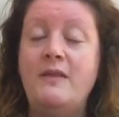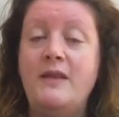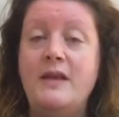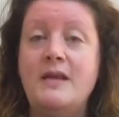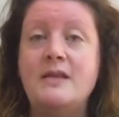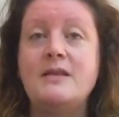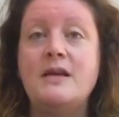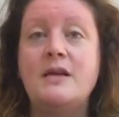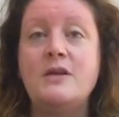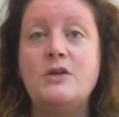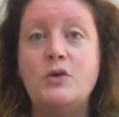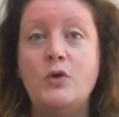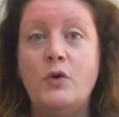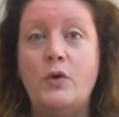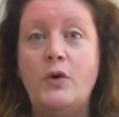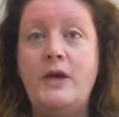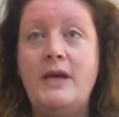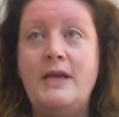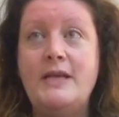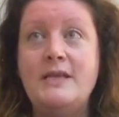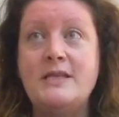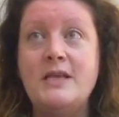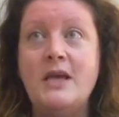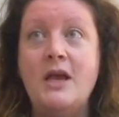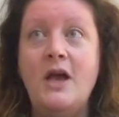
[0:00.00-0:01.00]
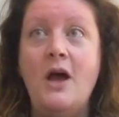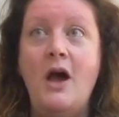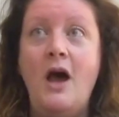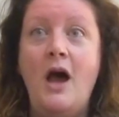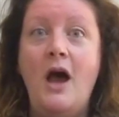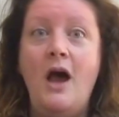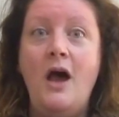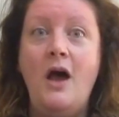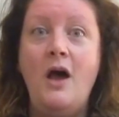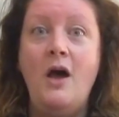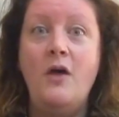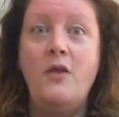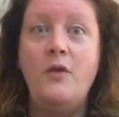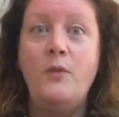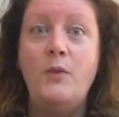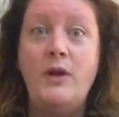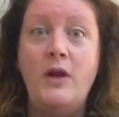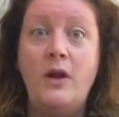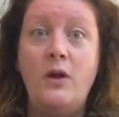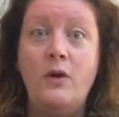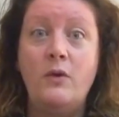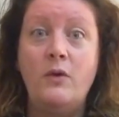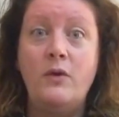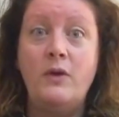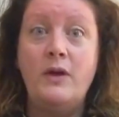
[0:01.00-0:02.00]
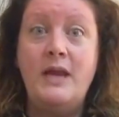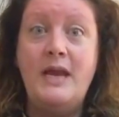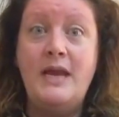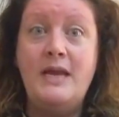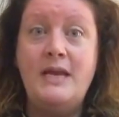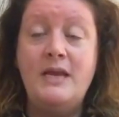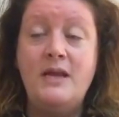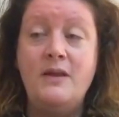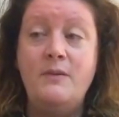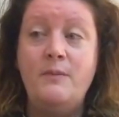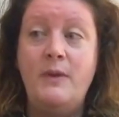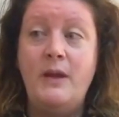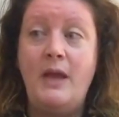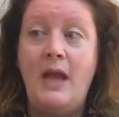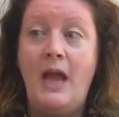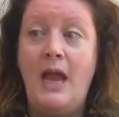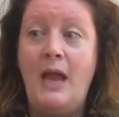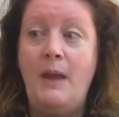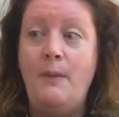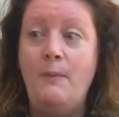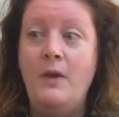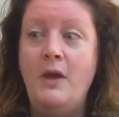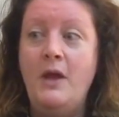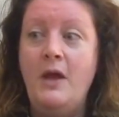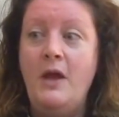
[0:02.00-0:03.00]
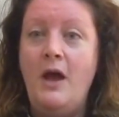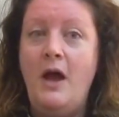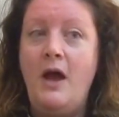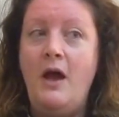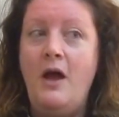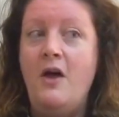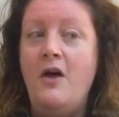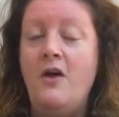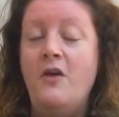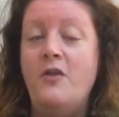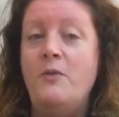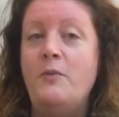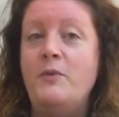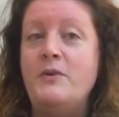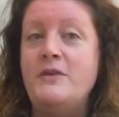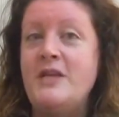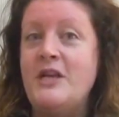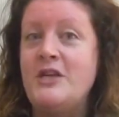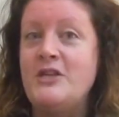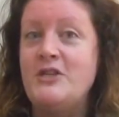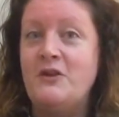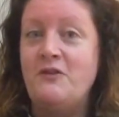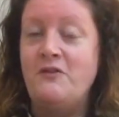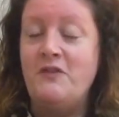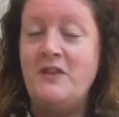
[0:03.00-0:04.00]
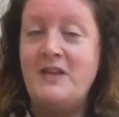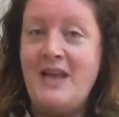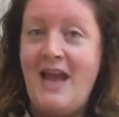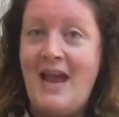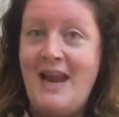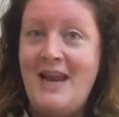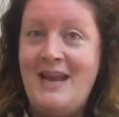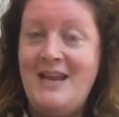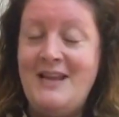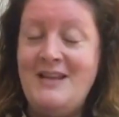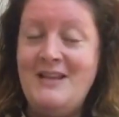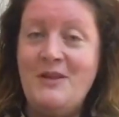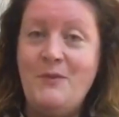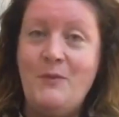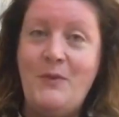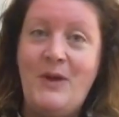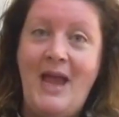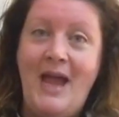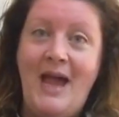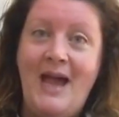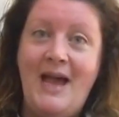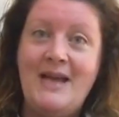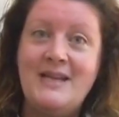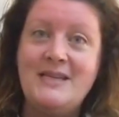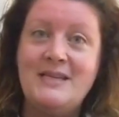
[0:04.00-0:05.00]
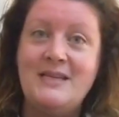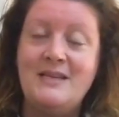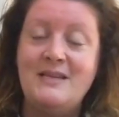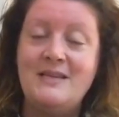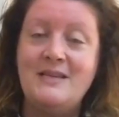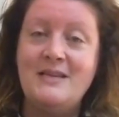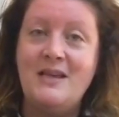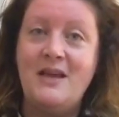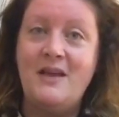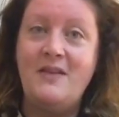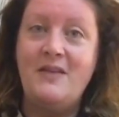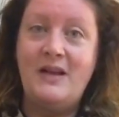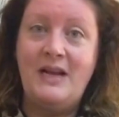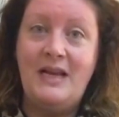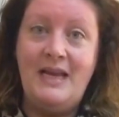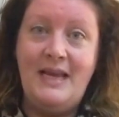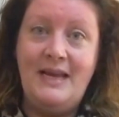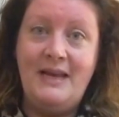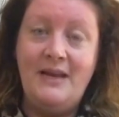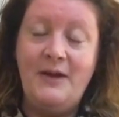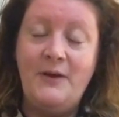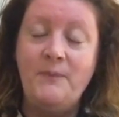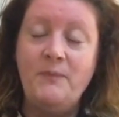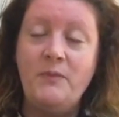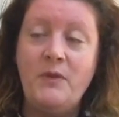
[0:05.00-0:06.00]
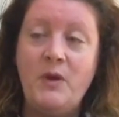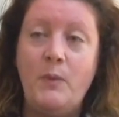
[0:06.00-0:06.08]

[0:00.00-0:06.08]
Things like toys that we no longer needed became the possession of the nanny that we had and the cleaner,